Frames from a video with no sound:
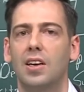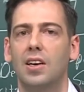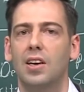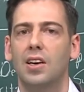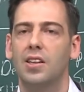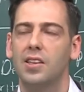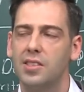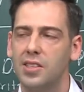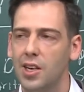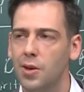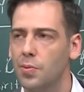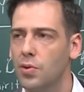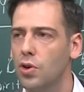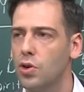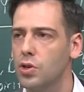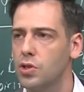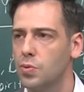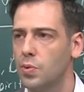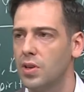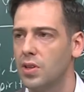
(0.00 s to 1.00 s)
And the same
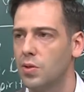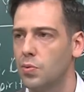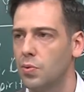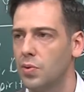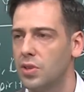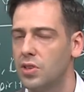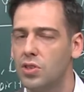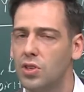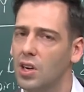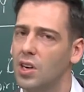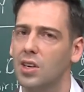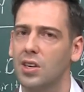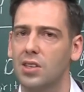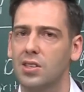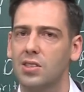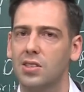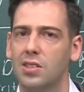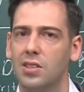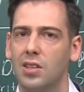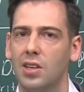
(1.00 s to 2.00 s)
goes with
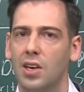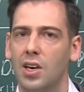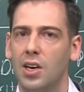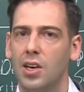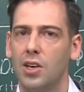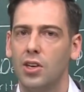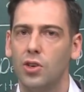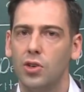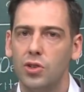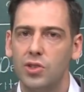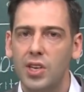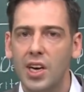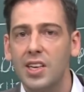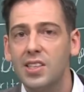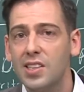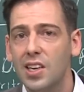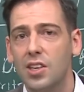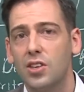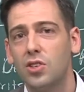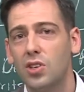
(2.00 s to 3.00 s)
drugs. You know, you
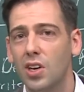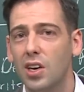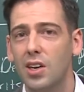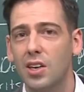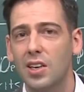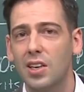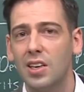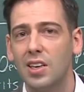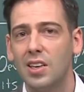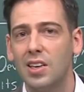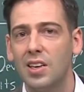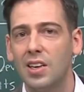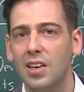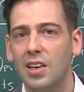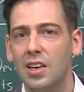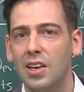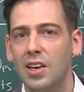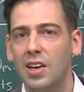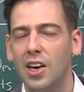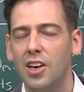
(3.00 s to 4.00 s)
taste that drug
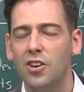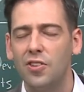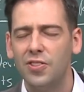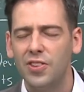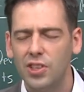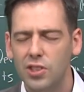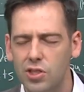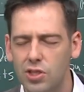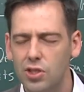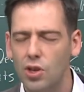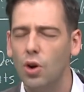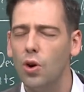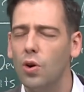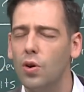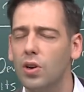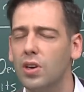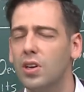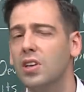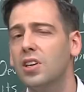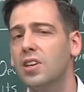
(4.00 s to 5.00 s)
and you feel
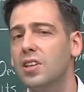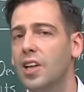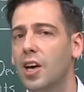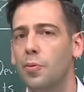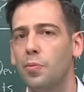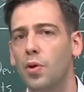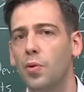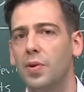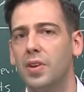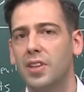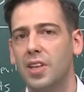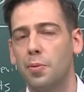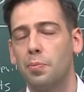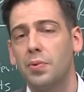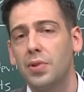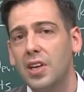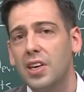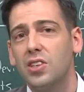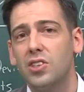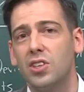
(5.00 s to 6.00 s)
so good in that moment, that
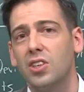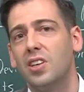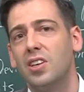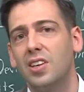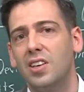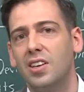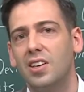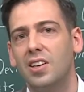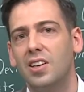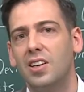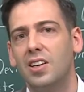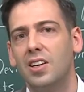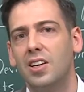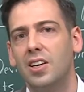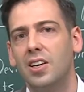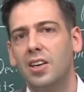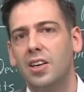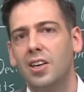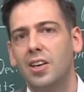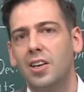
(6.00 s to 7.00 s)
pleasure.
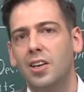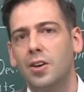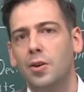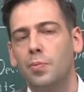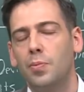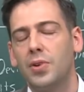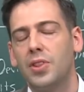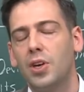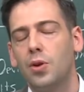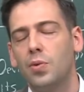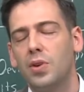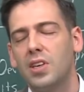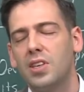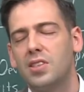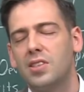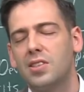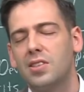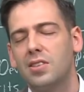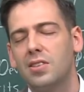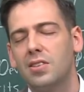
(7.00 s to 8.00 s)
But then when
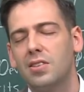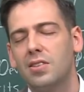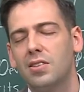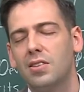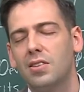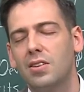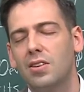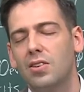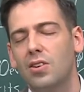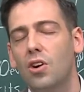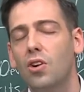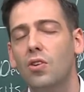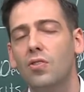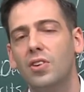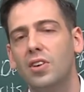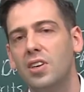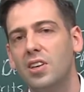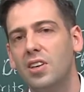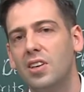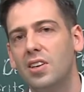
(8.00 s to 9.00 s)
it's
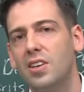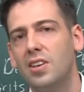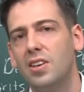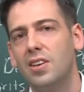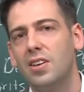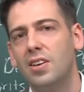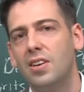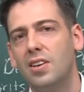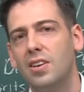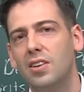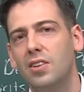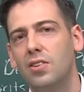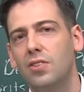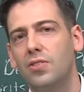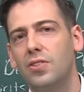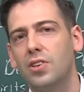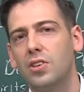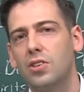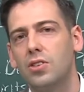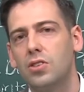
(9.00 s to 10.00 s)
over, you
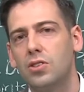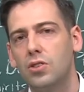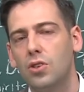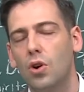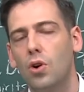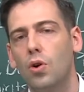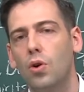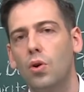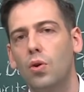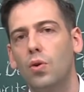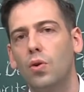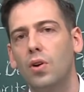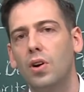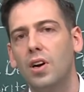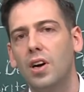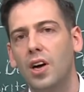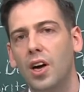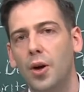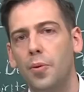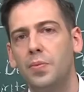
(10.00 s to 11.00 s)
feel so
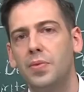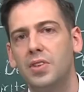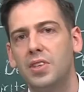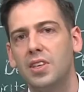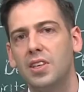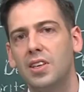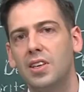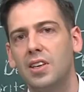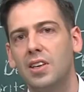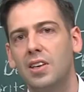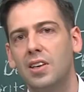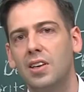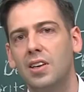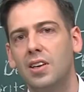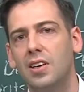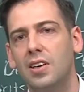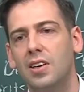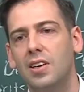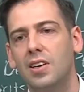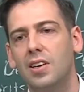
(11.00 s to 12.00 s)
empty,
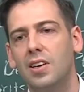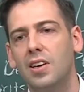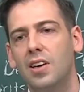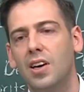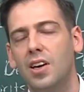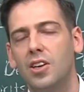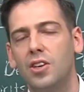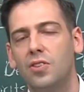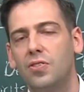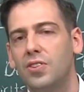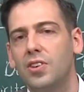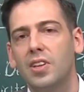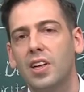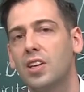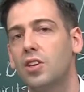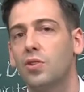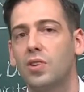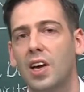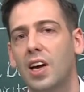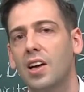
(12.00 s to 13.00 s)
and you feel
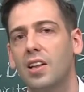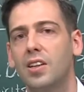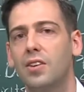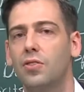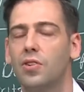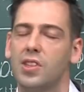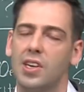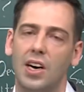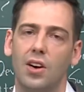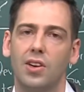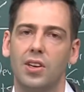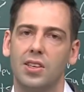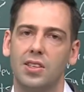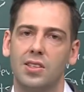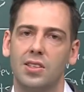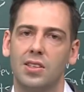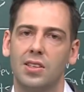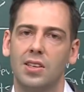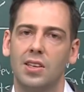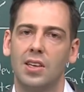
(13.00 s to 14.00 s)
like you can't live without it.
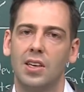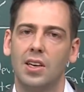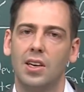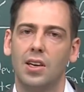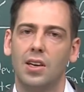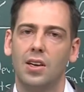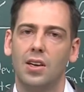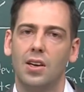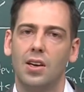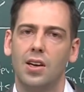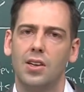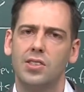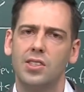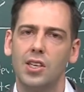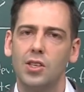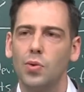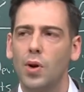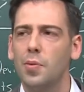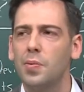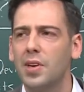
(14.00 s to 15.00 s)
And so
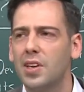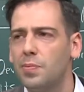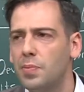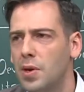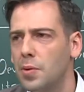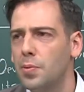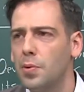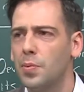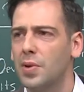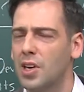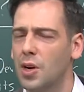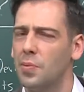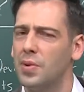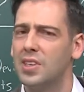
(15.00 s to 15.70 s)
that's why people become